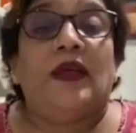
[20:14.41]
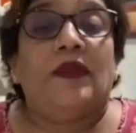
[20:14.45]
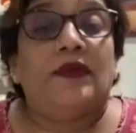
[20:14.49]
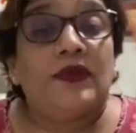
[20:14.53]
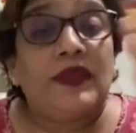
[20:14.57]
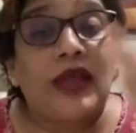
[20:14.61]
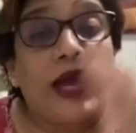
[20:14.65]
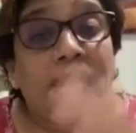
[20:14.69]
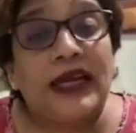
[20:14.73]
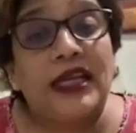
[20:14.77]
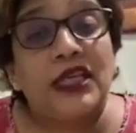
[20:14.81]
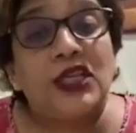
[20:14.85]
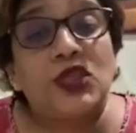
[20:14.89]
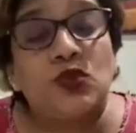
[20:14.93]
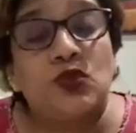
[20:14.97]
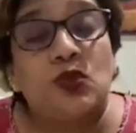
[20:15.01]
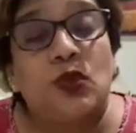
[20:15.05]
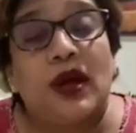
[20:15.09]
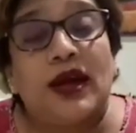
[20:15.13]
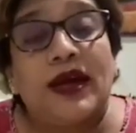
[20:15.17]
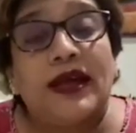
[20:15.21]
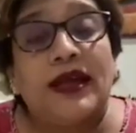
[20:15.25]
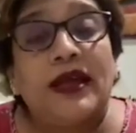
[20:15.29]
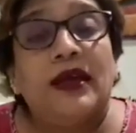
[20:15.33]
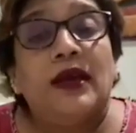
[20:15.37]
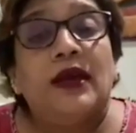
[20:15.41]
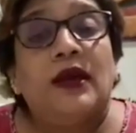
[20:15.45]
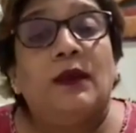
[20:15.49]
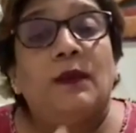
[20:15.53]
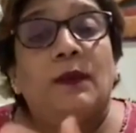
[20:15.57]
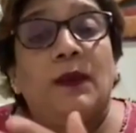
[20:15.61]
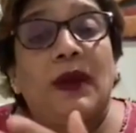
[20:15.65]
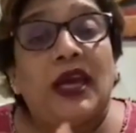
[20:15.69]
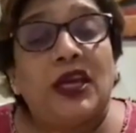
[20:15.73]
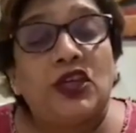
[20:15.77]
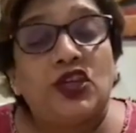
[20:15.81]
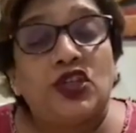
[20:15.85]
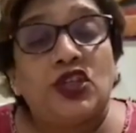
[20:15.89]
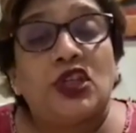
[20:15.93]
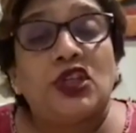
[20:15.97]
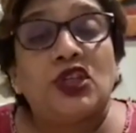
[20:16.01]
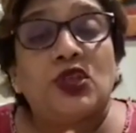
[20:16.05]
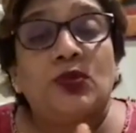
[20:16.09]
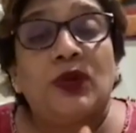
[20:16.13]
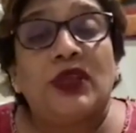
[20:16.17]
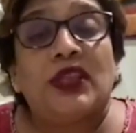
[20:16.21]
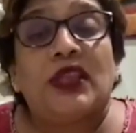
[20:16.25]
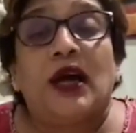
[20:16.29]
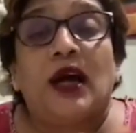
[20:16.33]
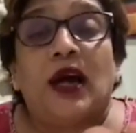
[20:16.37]
That is why patients
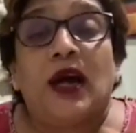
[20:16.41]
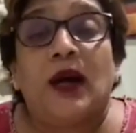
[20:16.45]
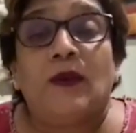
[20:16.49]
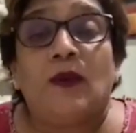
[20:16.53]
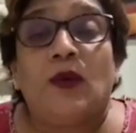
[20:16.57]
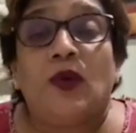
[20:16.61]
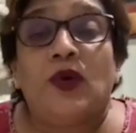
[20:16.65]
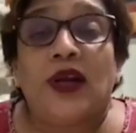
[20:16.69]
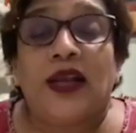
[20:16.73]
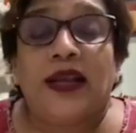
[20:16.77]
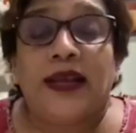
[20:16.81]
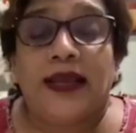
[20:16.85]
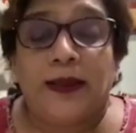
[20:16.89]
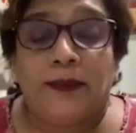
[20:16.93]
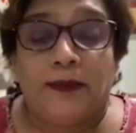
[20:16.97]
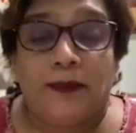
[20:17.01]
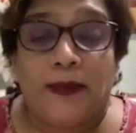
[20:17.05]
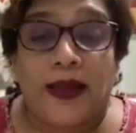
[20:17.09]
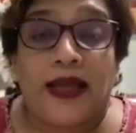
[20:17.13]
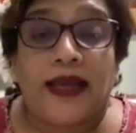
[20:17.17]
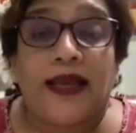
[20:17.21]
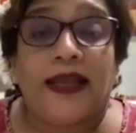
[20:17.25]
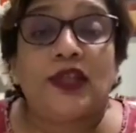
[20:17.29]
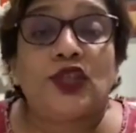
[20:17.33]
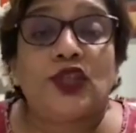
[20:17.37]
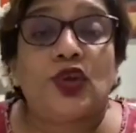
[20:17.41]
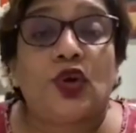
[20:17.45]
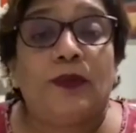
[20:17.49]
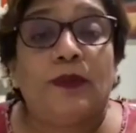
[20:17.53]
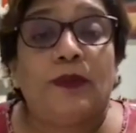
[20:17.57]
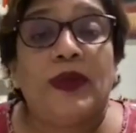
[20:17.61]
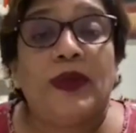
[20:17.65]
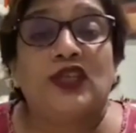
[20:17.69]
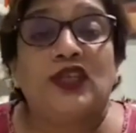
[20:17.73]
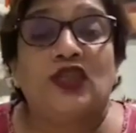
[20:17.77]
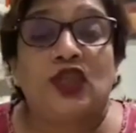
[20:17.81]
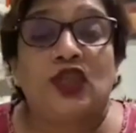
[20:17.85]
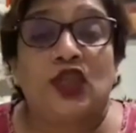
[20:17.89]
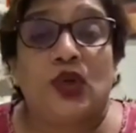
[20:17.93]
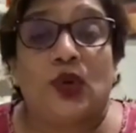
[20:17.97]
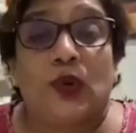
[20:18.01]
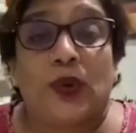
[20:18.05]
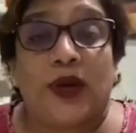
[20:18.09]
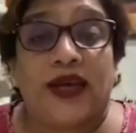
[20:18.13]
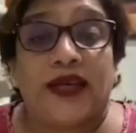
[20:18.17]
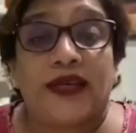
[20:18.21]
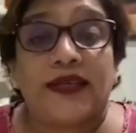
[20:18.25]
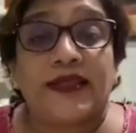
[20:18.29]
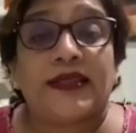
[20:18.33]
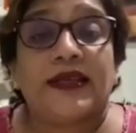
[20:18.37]
with hormonal imbalance or
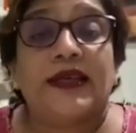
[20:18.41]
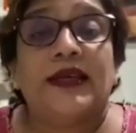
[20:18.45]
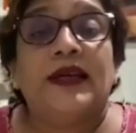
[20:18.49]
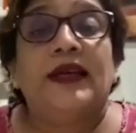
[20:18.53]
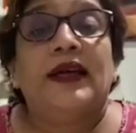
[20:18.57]
PCOS,